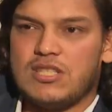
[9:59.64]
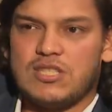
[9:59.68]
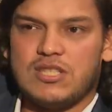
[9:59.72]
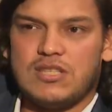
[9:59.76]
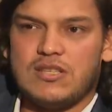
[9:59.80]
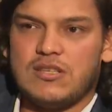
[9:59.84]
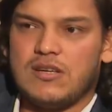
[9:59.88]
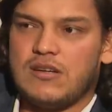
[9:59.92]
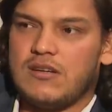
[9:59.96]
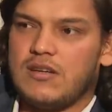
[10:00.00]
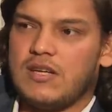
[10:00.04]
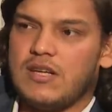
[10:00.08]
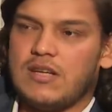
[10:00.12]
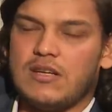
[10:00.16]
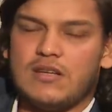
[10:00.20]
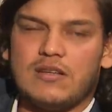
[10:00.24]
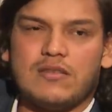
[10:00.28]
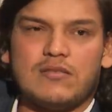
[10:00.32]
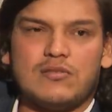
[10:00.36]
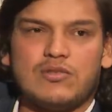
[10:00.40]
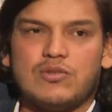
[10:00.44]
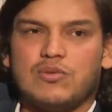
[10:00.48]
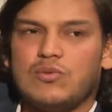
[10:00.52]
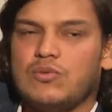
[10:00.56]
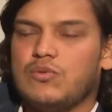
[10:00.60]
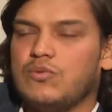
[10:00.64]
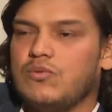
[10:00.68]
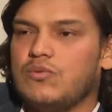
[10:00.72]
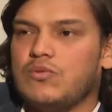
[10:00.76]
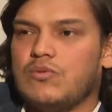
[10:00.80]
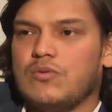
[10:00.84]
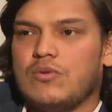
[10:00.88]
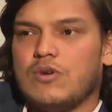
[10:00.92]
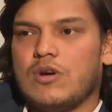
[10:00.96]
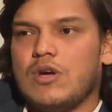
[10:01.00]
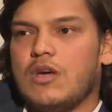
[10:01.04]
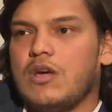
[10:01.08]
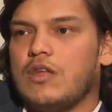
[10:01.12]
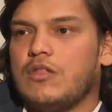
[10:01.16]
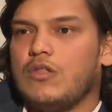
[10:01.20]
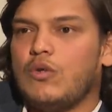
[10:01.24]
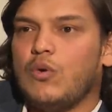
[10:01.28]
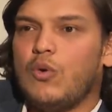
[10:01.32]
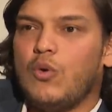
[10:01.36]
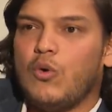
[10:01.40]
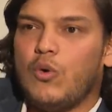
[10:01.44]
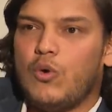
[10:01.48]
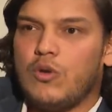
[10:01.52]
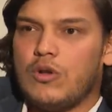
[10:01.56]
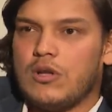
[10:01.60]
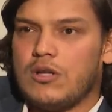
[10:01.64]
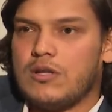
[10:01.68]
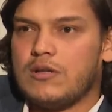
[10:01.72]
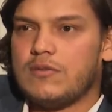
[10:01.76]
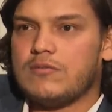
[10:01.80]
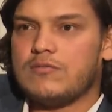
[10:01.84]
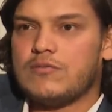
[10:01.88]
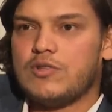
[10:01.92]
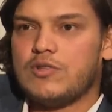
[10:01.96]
engineering to. The whole